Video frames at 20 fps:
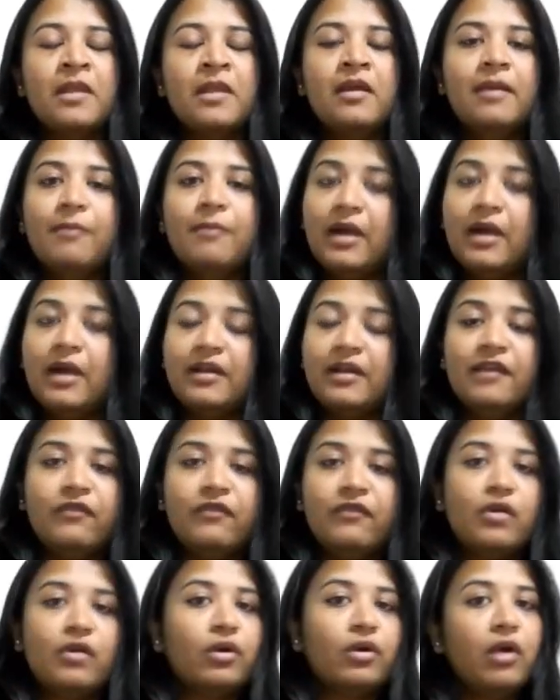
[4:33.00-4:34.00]
But if
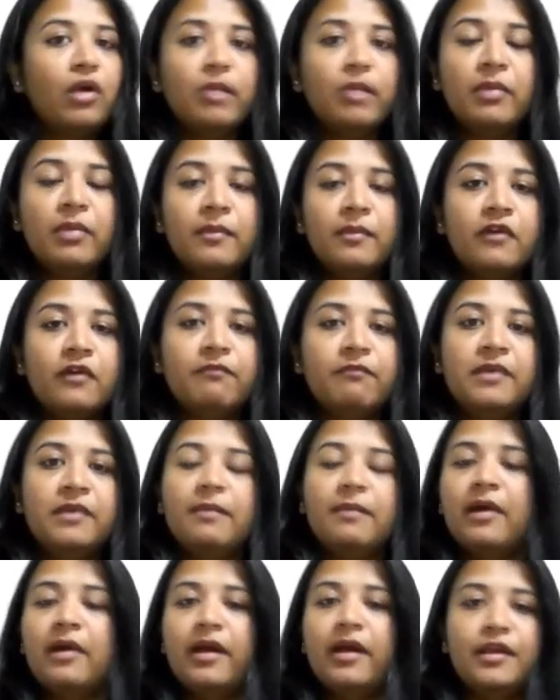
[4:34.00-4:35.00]
you are not a member of
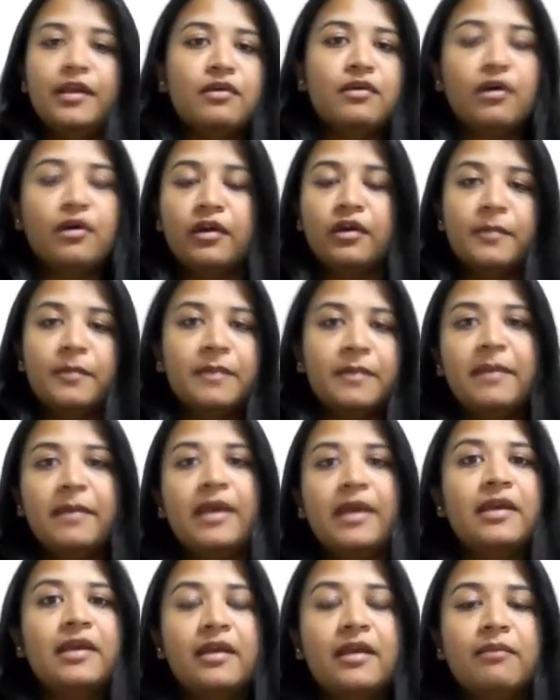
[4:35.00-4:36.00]
PMI, you're going to be
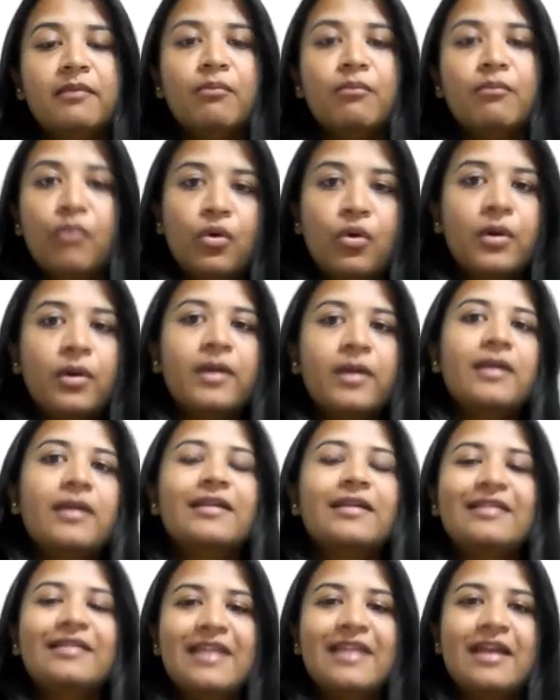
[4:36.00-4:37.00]
paying it more
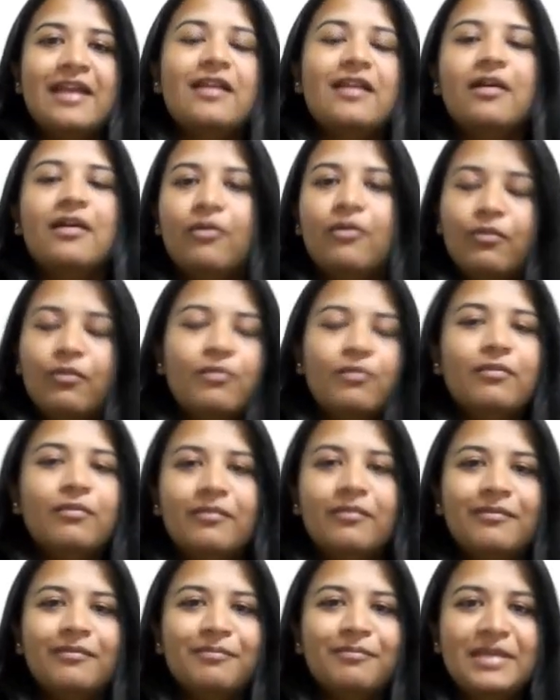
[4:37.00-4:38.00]
than
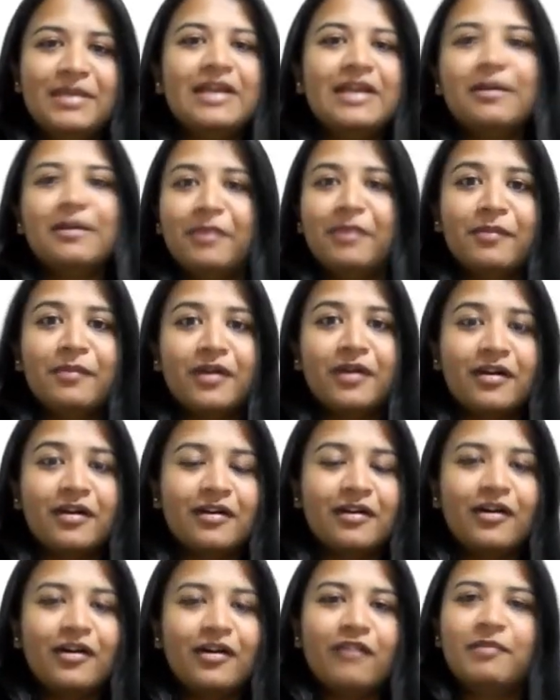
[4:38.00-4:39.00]
being a member
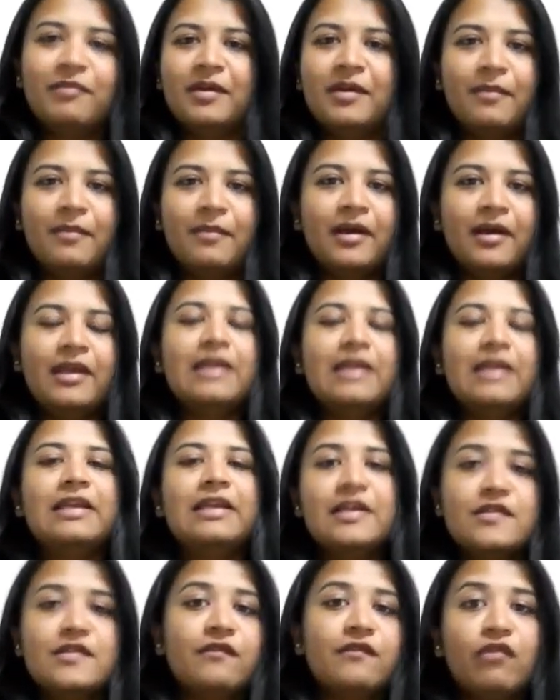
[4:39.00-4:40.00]
of PMI in
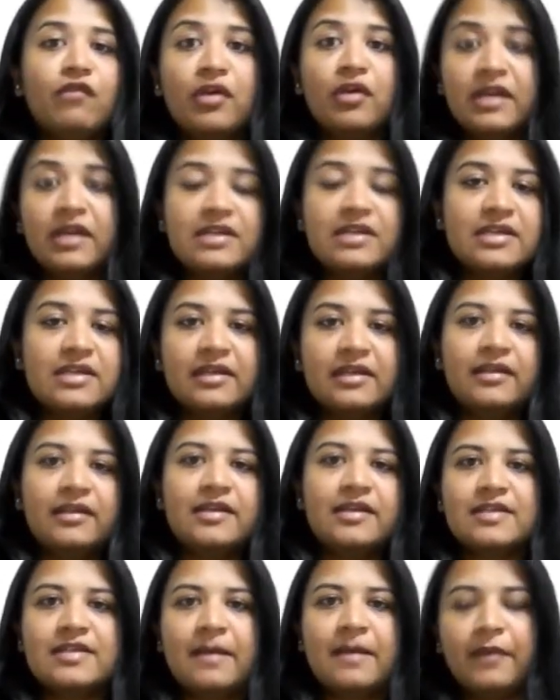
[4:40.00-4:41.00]
case if you are retaking the
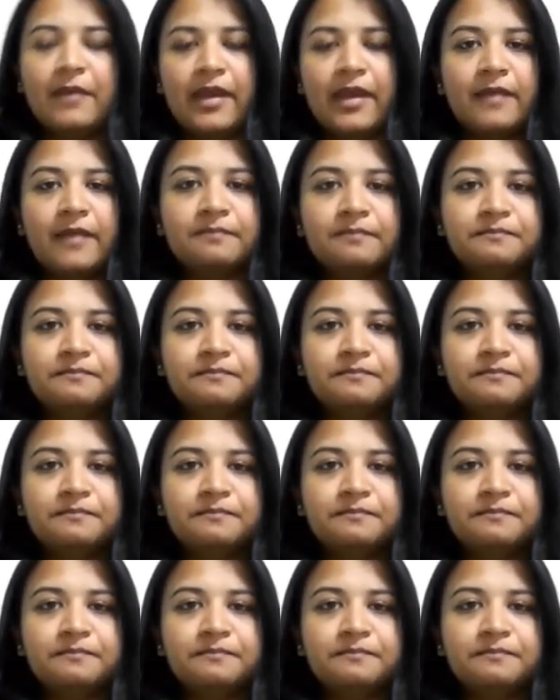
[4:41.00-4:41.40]
exam again.